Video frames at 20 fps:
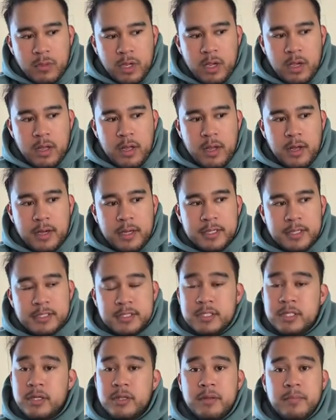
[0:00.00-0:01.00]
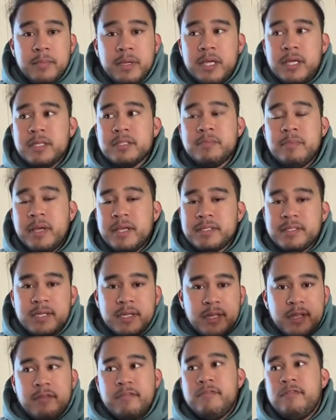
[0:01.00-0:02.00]
until the meat is
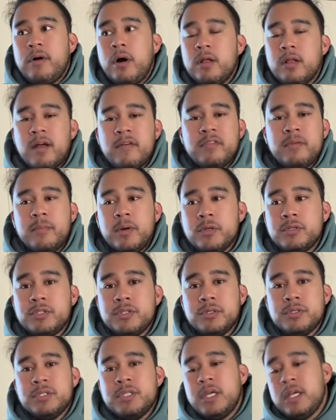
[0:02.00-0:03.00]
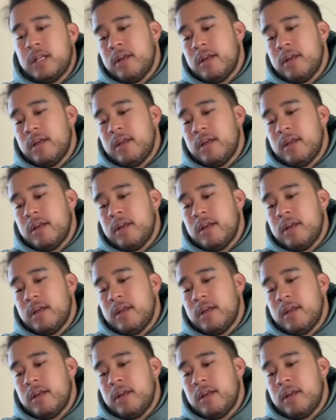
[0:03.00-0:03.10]
basically fall off the bone juicy, and